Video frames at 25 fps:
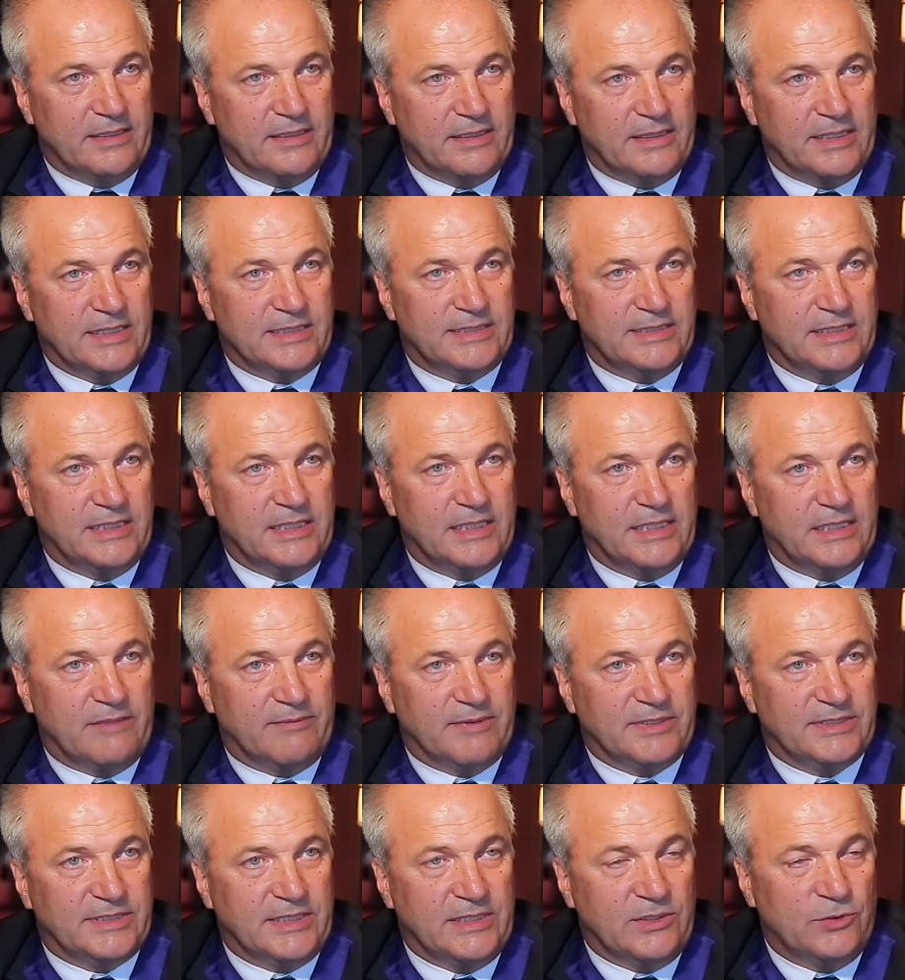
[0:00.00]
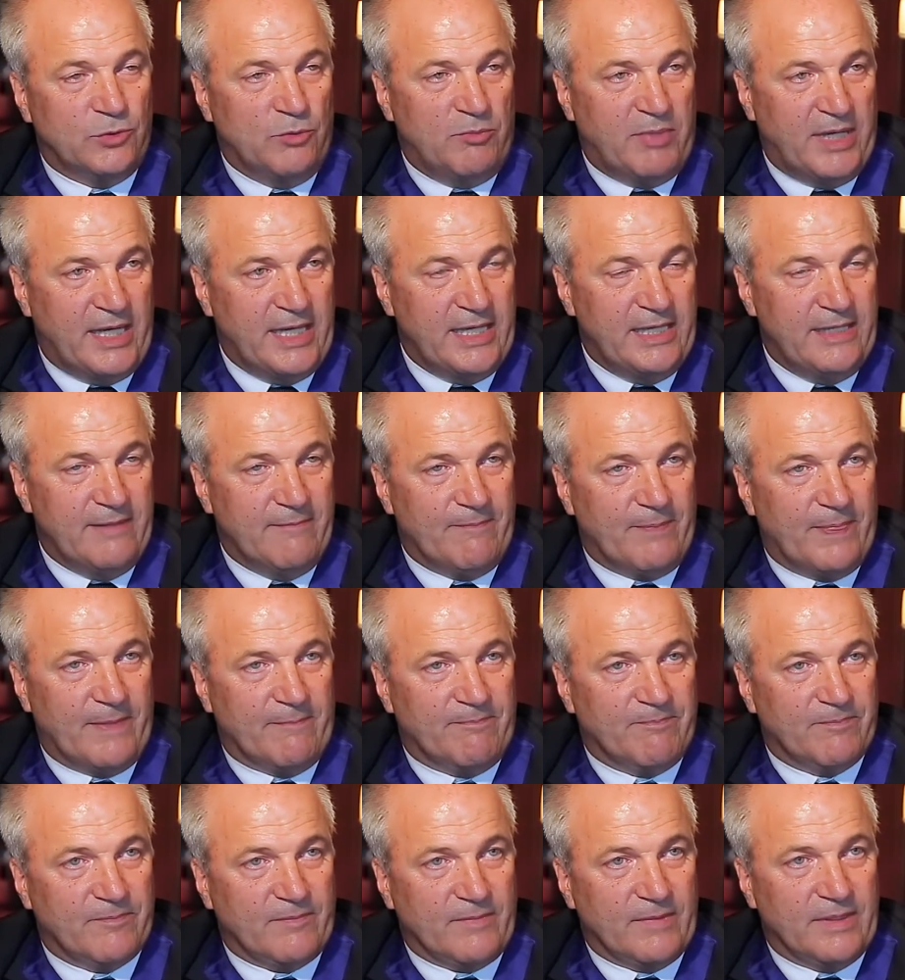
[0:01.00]
This year it was in Dubai.
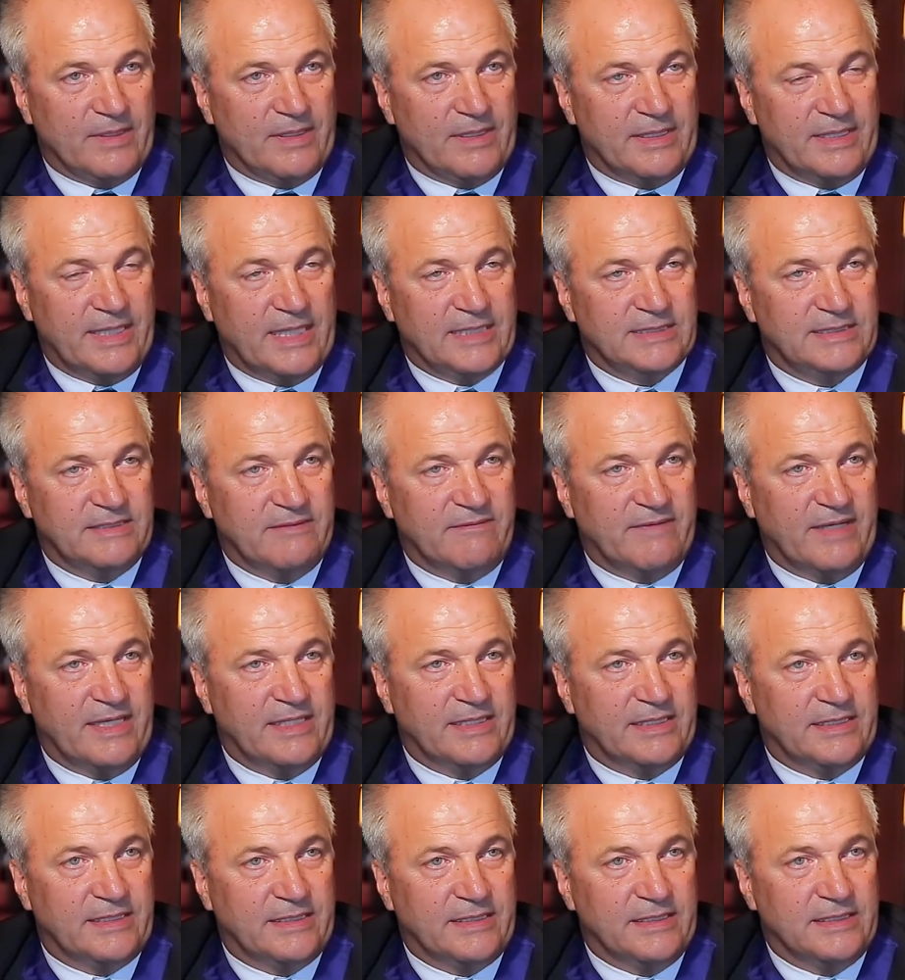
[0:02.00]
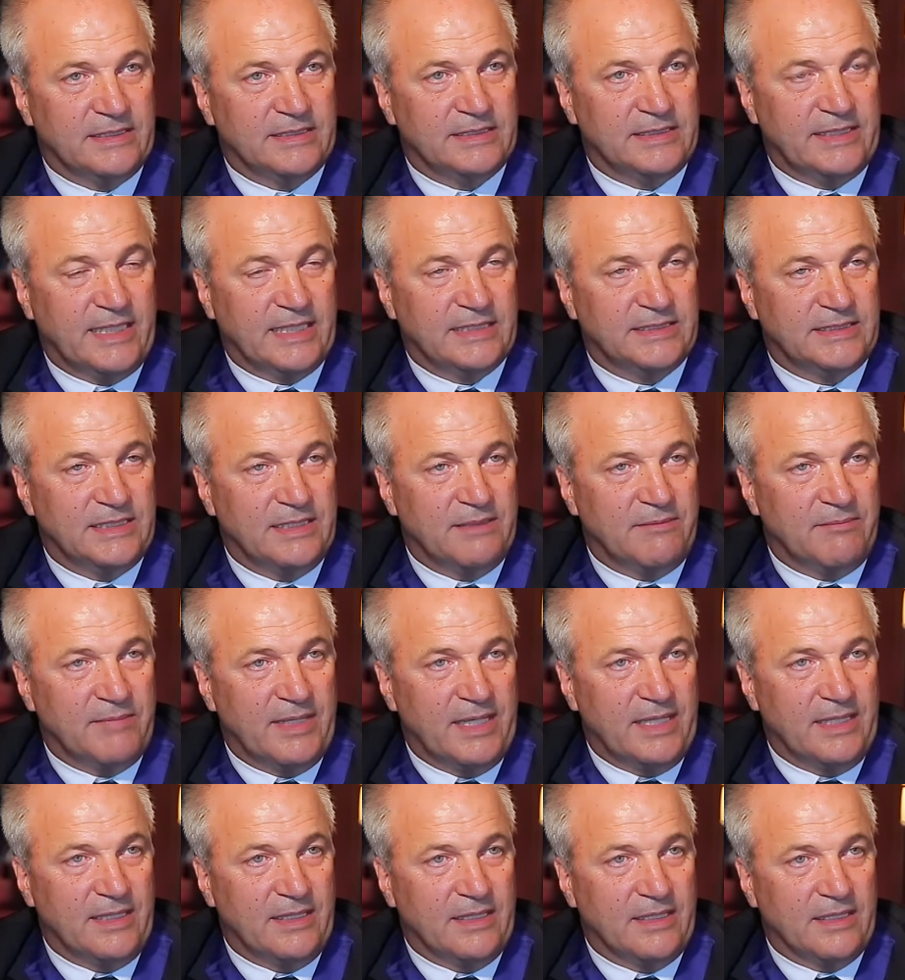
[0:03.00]
Next event is next in
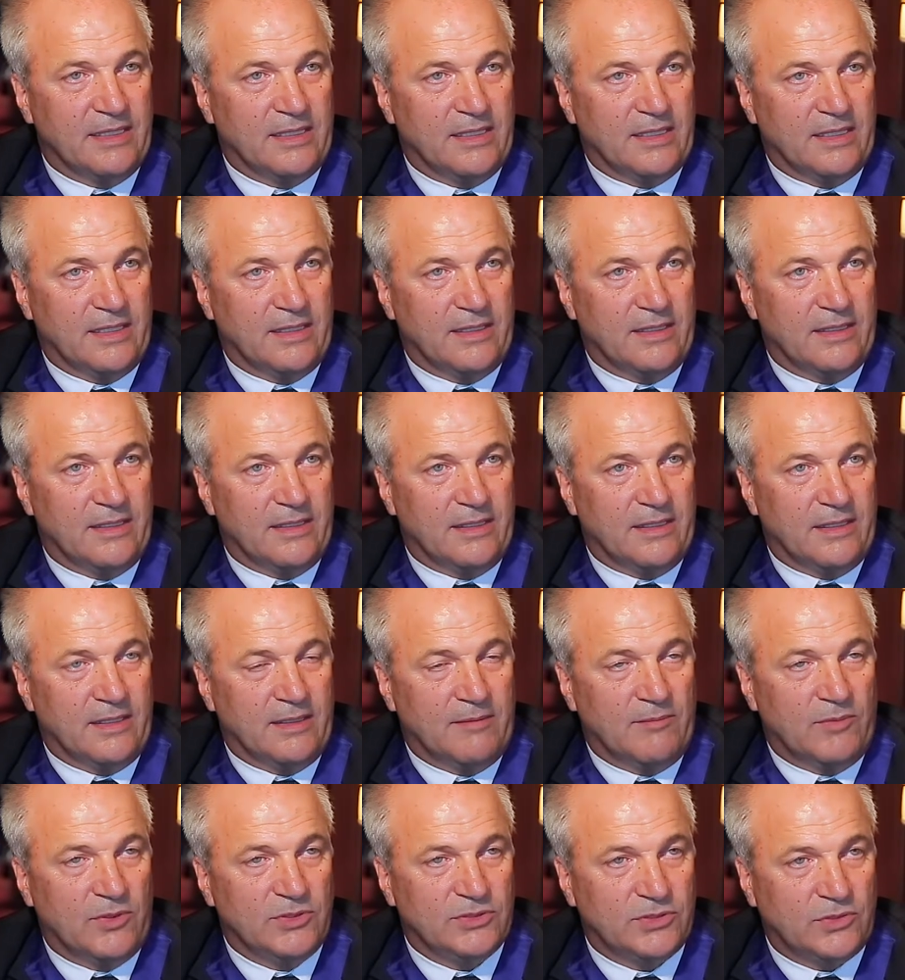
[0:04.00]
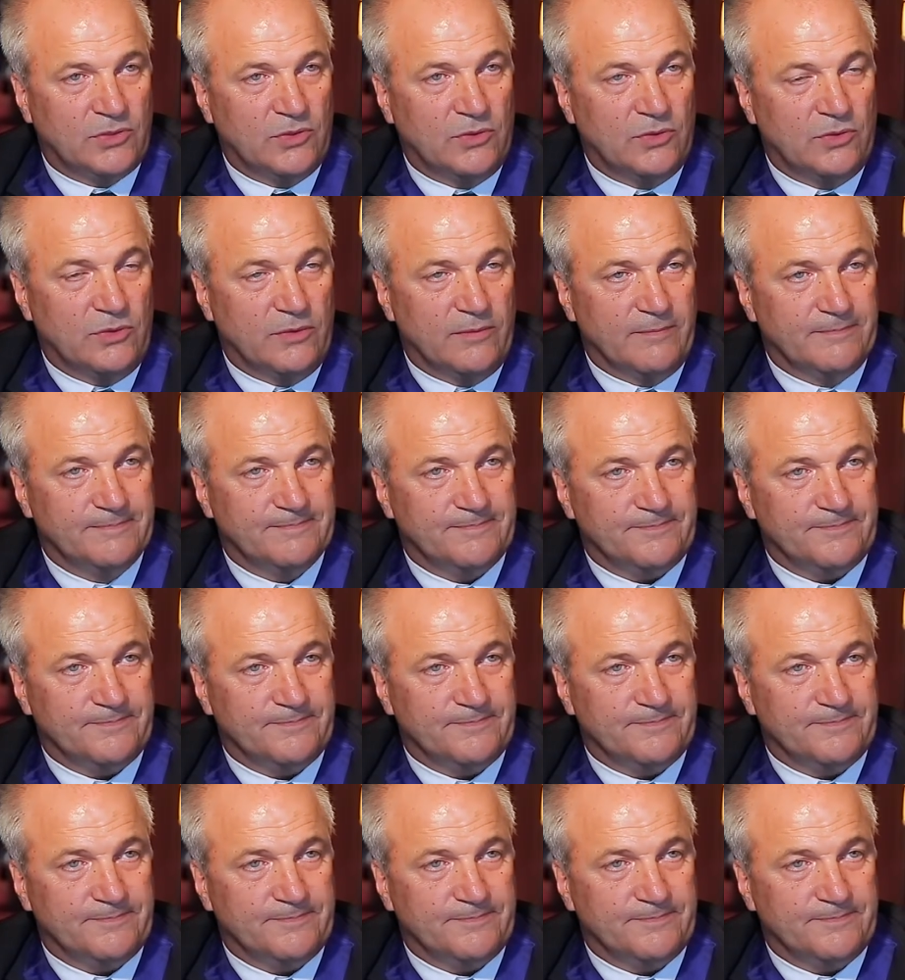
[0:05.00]
May in uh, Moscow